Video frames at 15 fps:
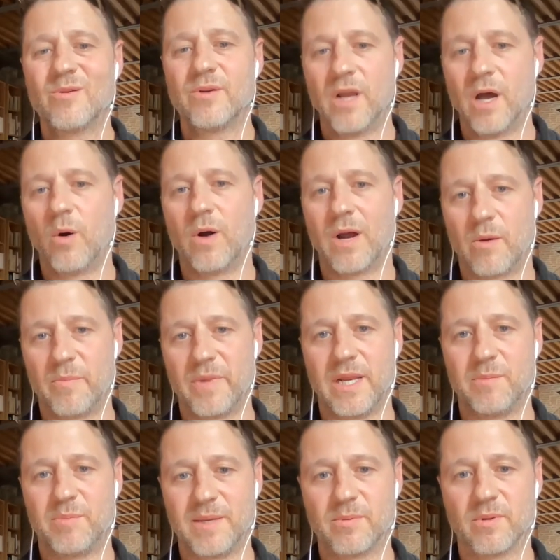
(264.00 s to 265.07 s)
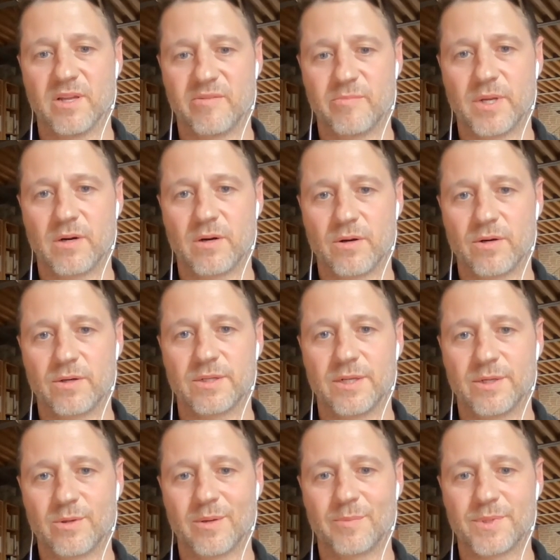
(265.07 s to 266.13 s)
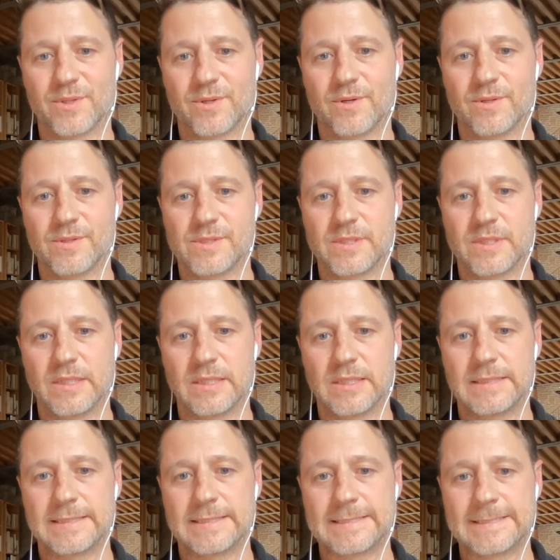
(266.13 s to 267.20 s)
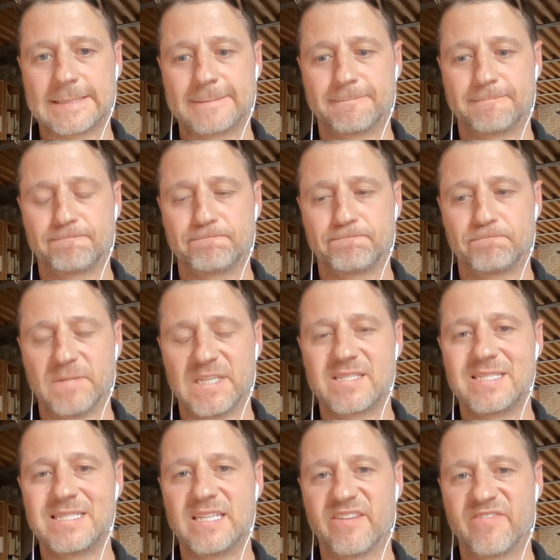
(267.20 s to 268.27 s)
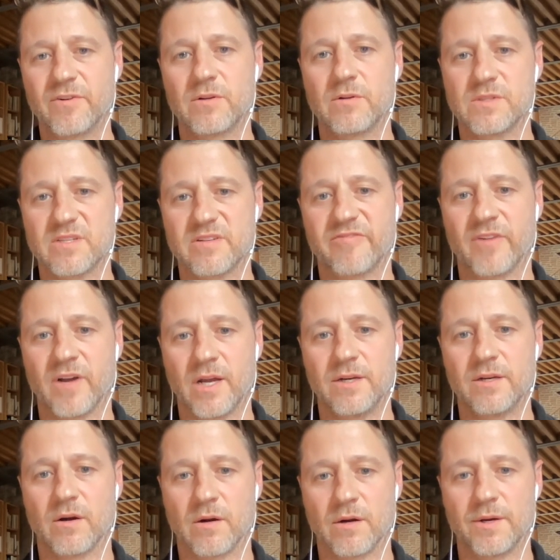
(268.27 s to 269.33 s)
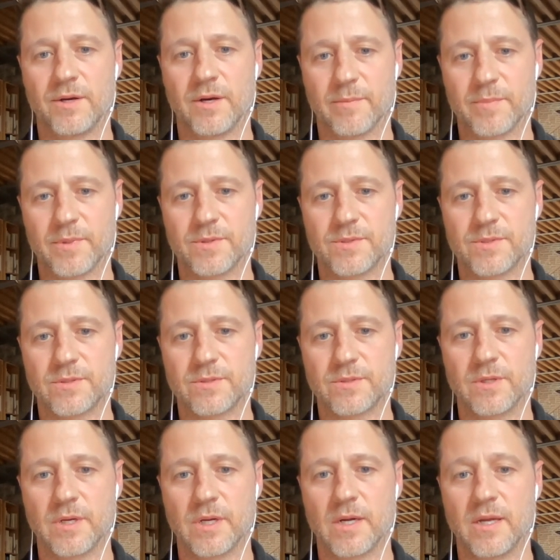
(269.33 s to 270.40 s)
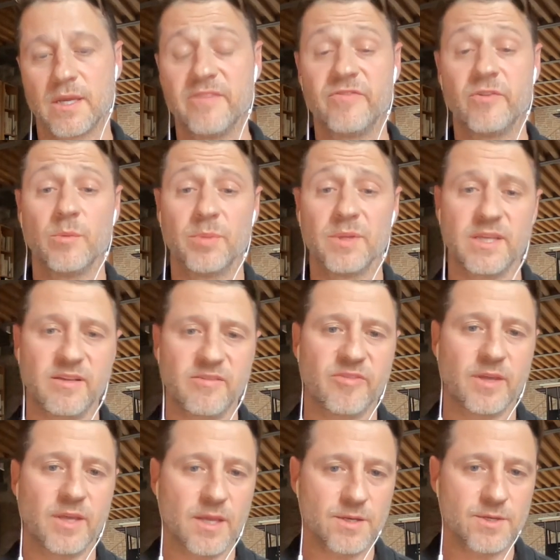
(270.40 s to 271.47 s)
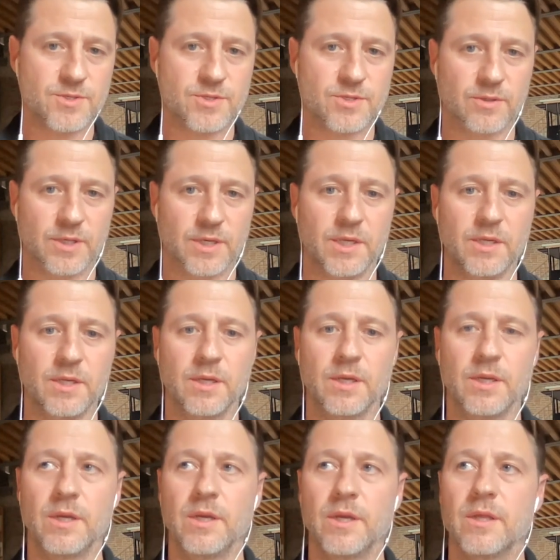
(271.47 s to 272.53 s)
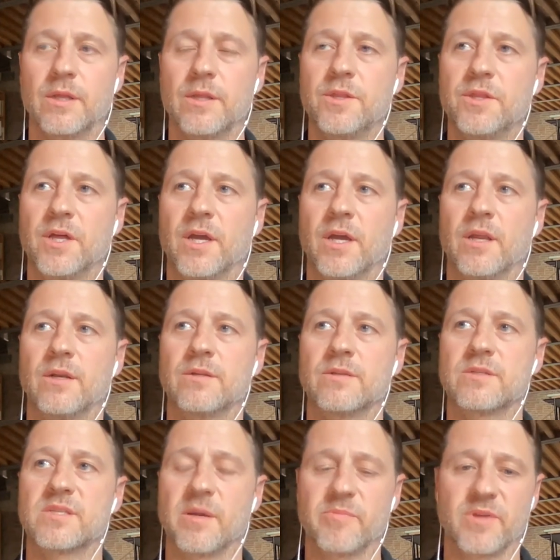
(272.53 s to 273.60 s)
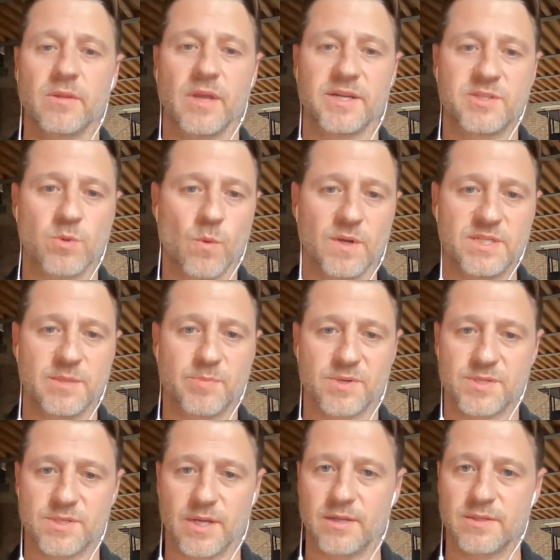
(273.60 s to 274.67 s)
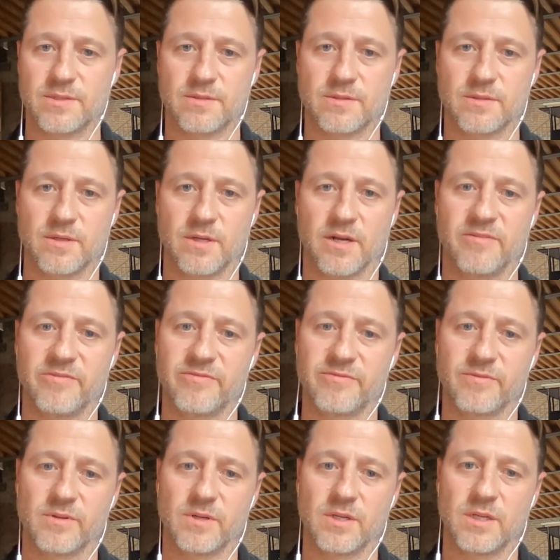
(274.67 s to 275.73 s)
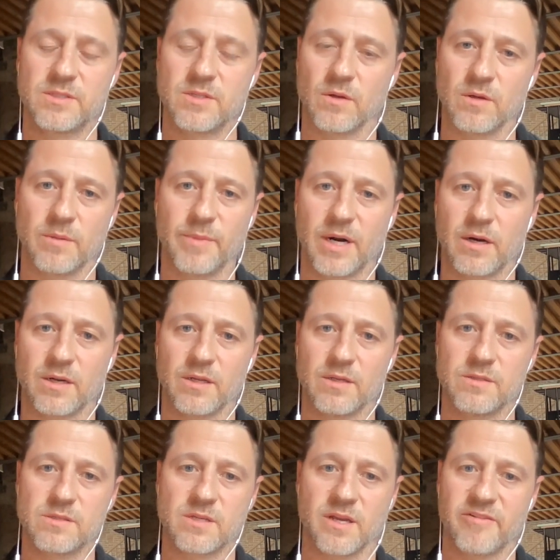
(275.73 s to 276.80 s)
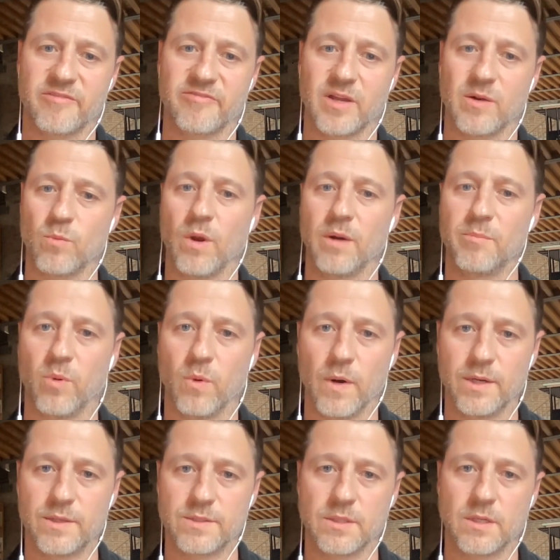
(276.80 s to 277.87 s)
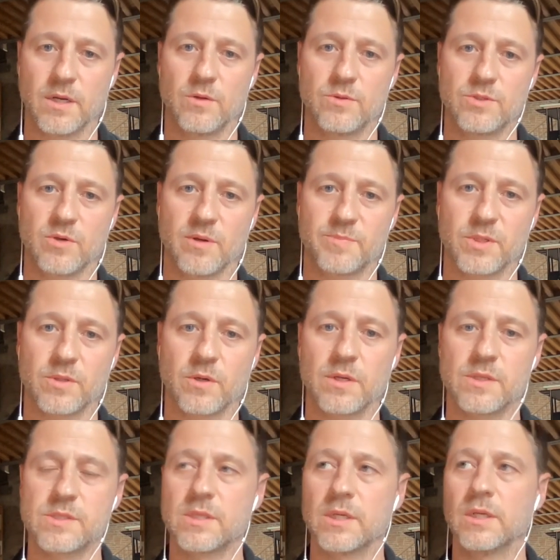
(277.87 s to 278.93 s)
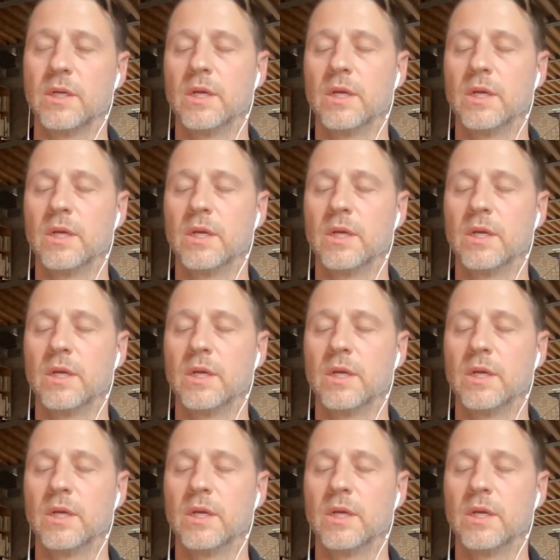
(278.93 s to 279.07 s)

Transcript: know how many people have been hurt in cryptocurrency. It's difficult to find hard numbers. If you believe the industry, then something like 20% of adult Americans have at one point owned cryptocurrency.